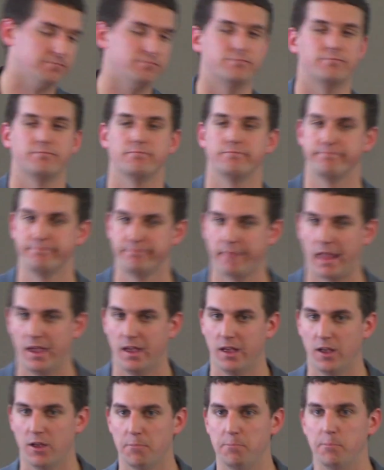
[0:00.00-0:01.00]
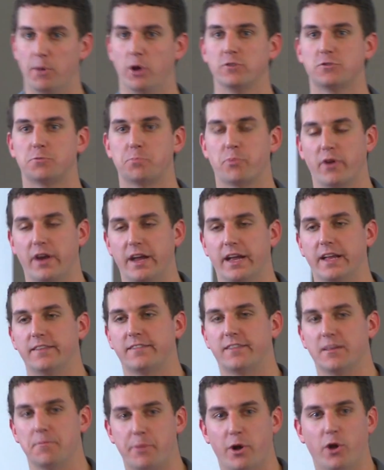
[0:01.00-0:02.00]
it, most
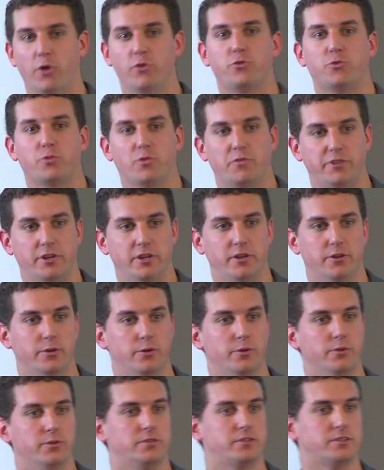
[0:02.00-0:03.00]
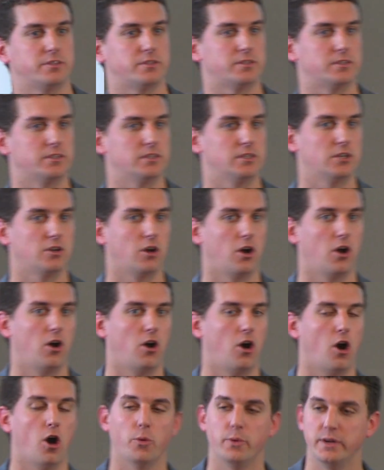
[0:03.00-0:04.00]
brands that post reviews,
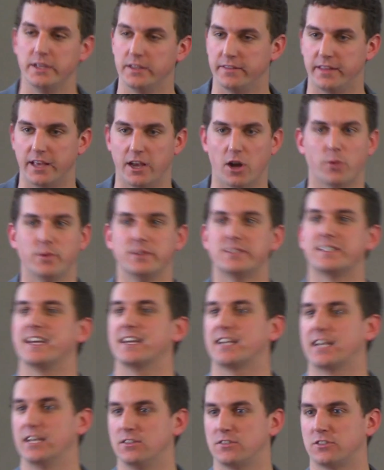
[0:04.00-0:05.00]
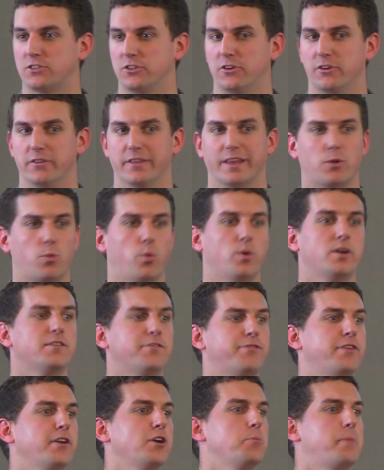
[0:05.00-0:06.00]
they always get concerned. Like,
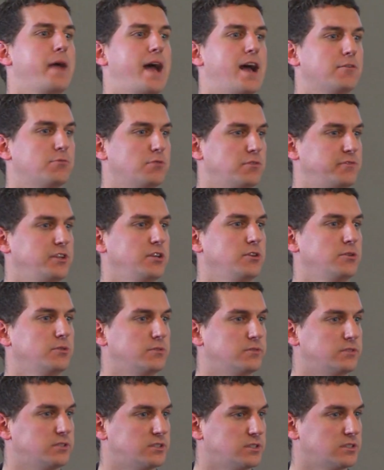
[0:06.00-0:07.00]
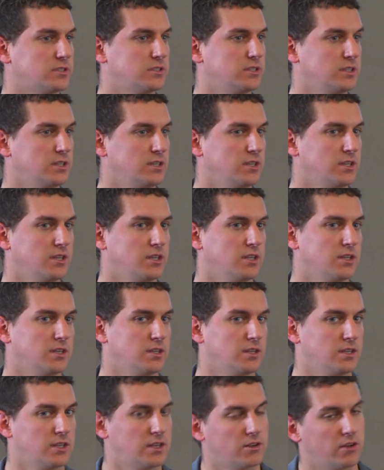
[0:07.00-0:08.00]
what if there are bad reviews?
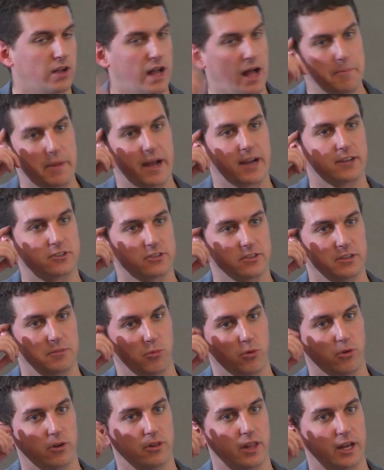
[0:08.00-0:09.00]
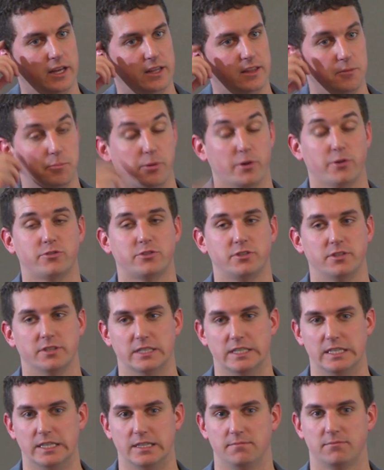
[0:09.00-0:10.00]
I'm actually more likely,
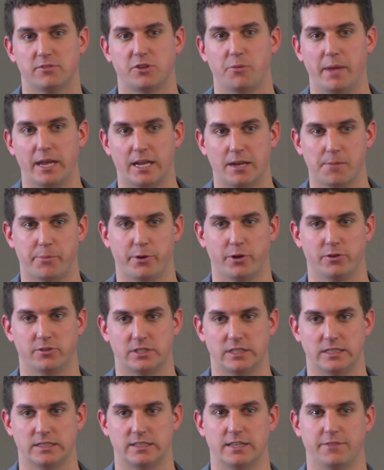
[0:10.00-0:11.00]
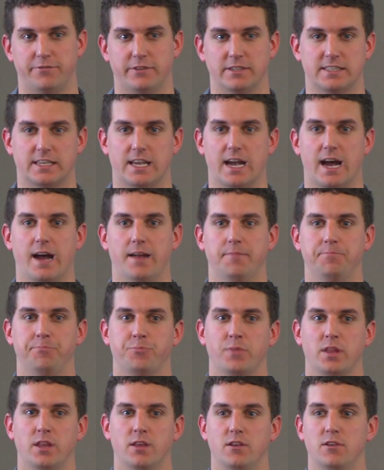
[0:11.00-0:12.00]
personally, to make a purchase if it's got
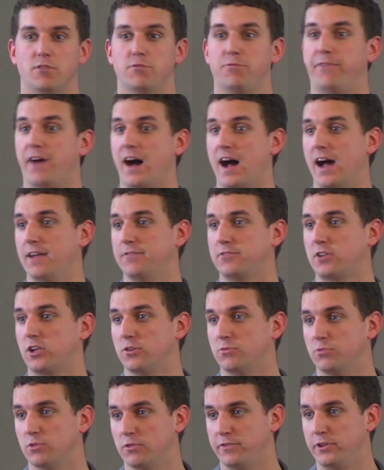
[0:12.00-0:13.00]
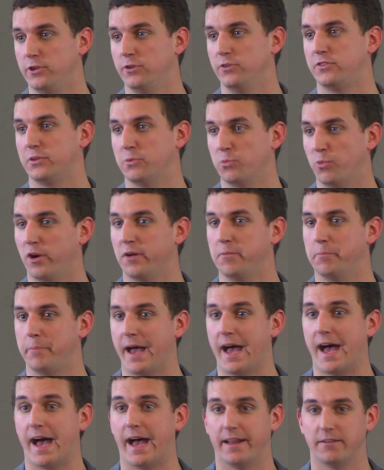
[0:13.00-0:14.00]
5 good reviews and 1
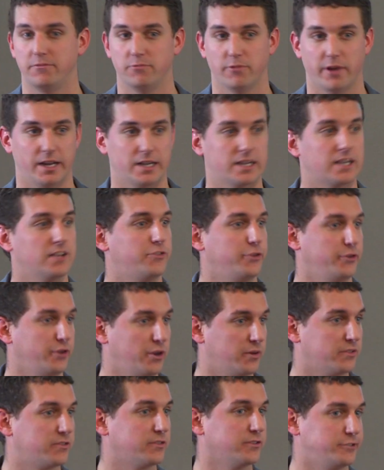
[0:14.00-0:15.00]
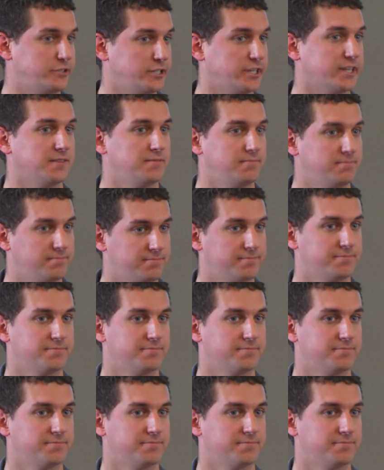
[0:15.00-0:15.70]
bad, right? Because you know it's legit,